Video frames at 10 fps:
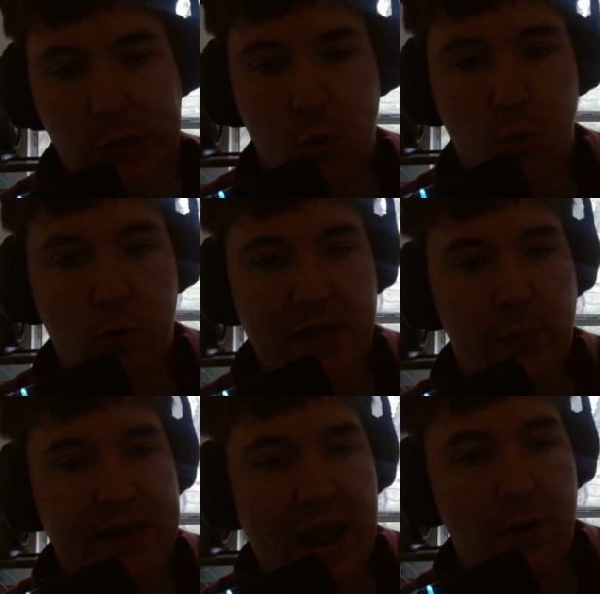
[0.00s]
cool that
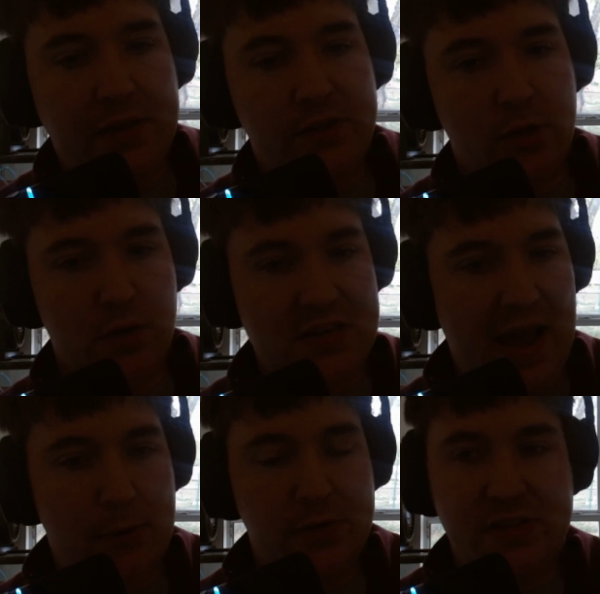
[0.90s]
we now get to go to
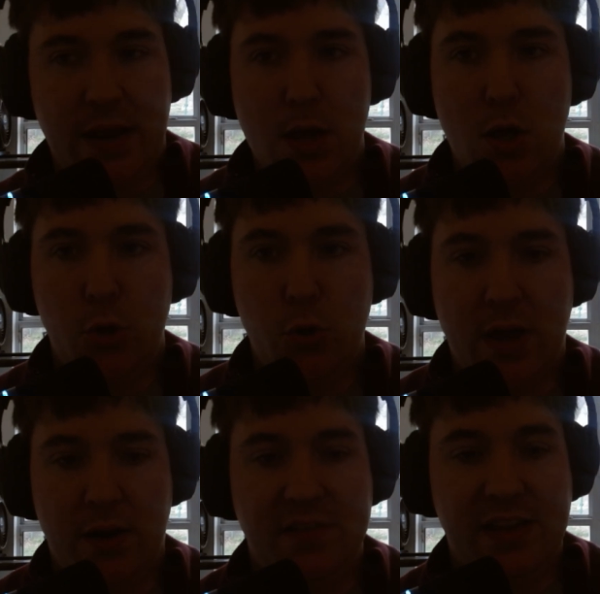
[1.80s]
Tattersail, who
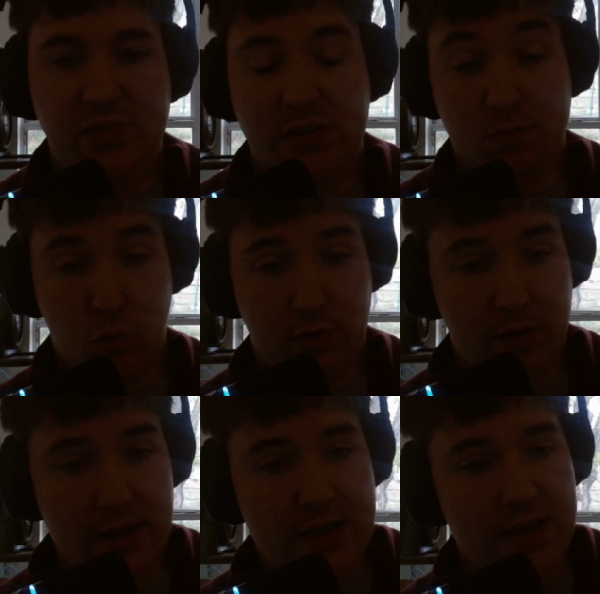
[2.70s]
kind of gives us more
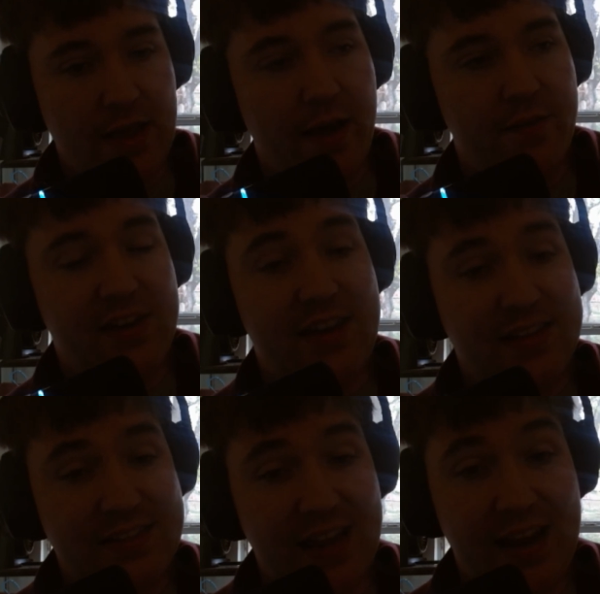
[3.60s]
of an
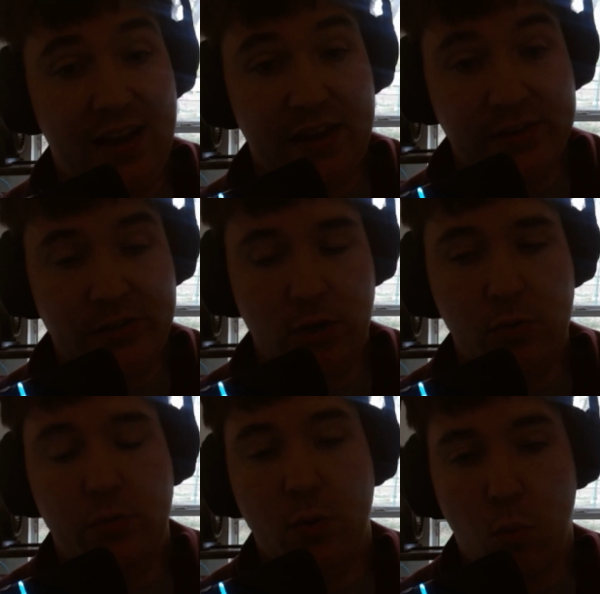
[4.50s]
insight
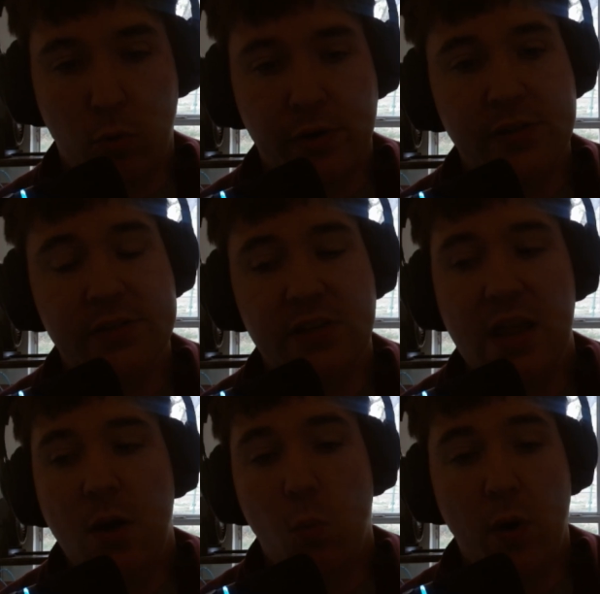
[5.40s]
into the Warrens,
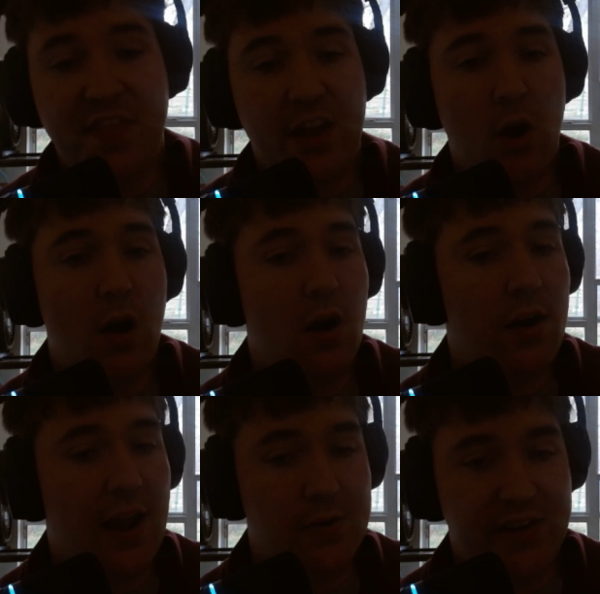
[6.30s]
what they
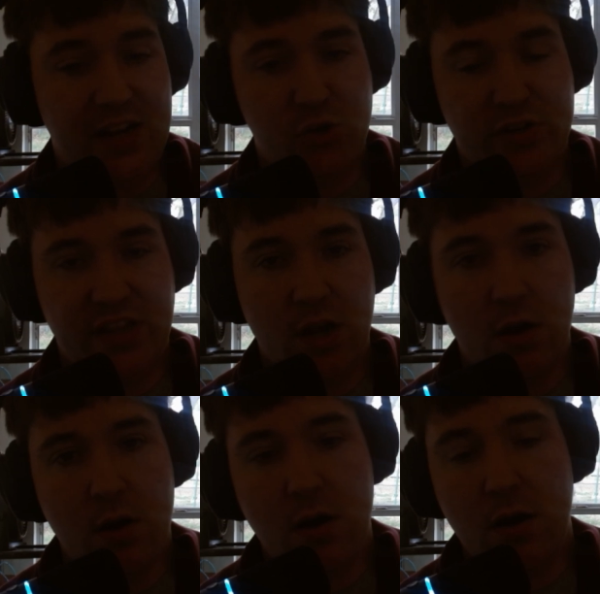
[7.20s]
are, how dangerous they
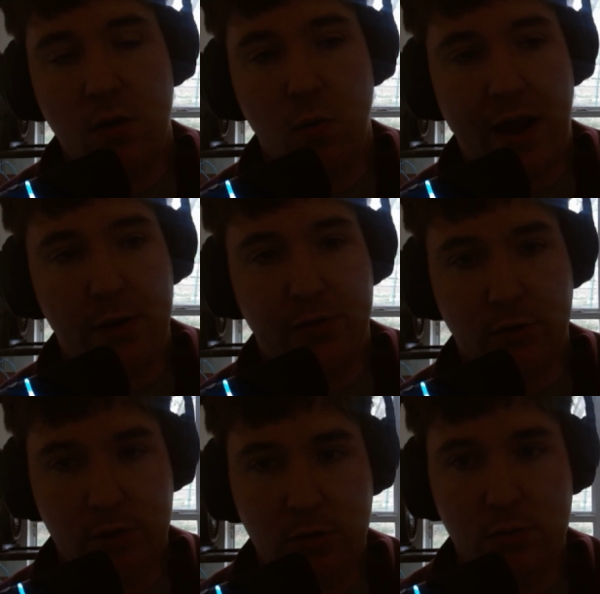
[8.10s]
are, how they're
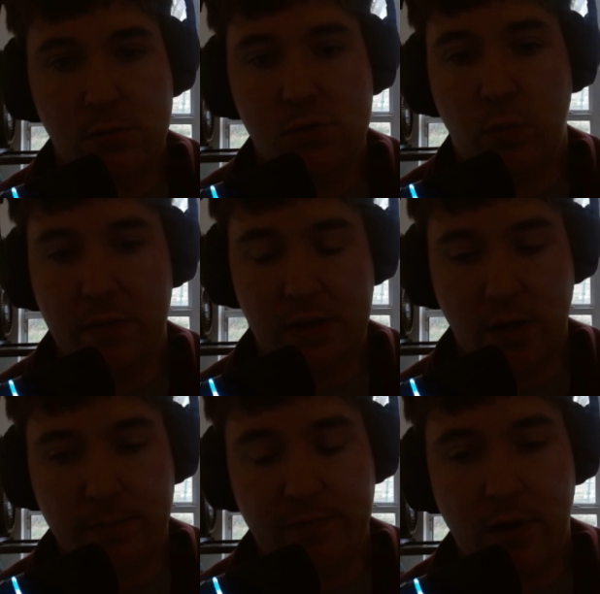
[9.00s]
used, where they
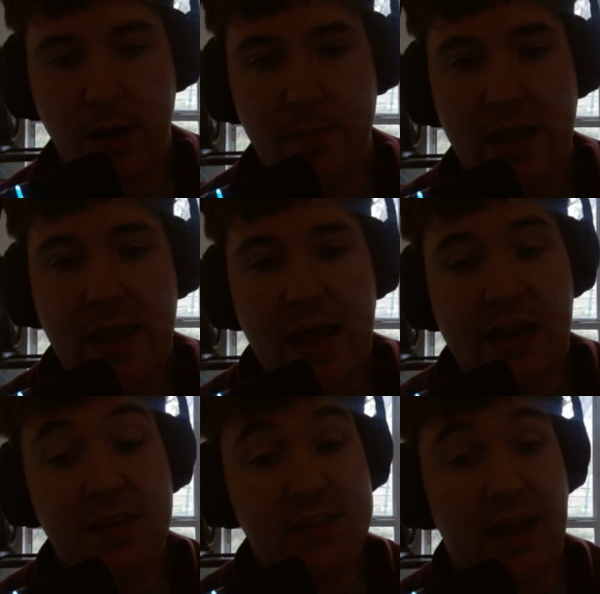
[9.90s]
come from. And
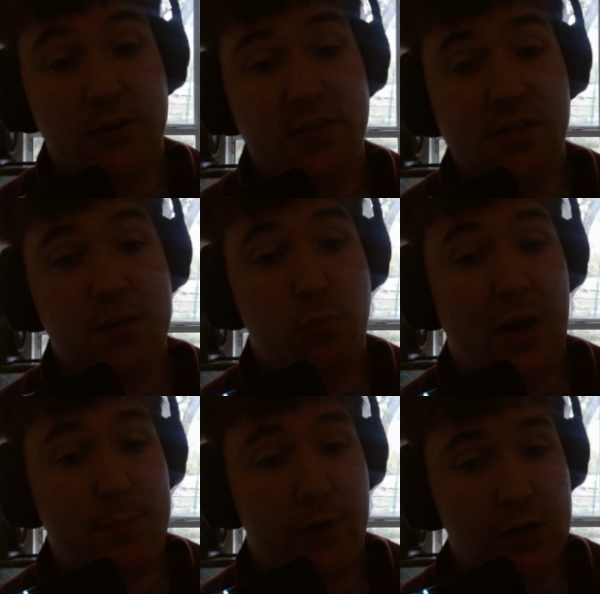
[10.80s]
I think Tattersail's like
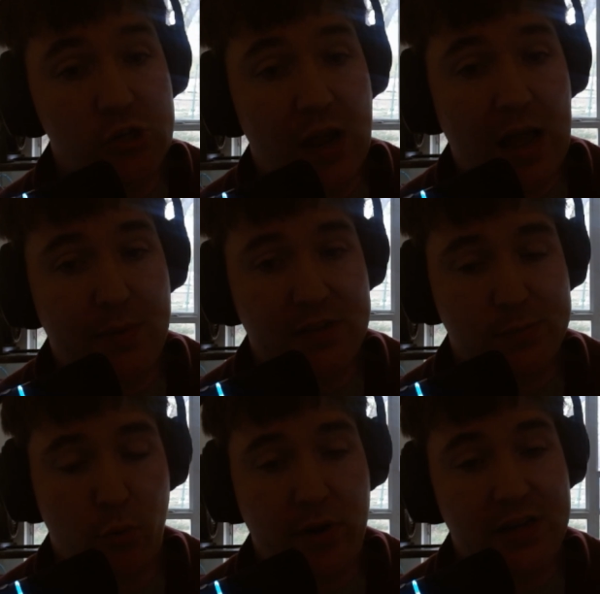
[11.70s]
primary job at this
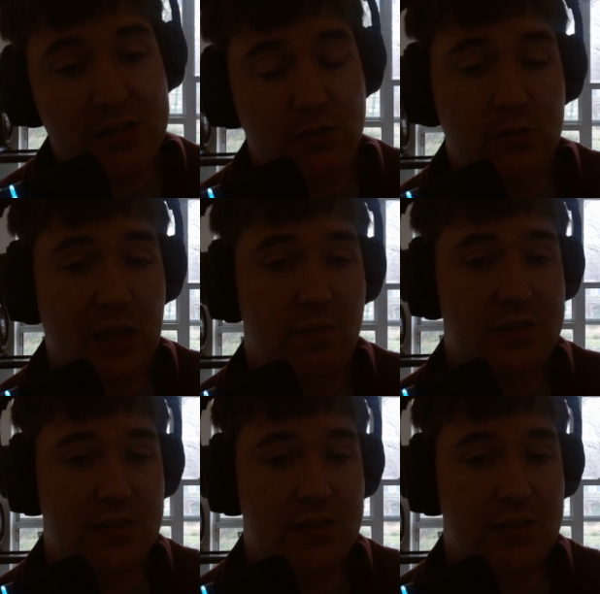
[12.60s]
point is to give us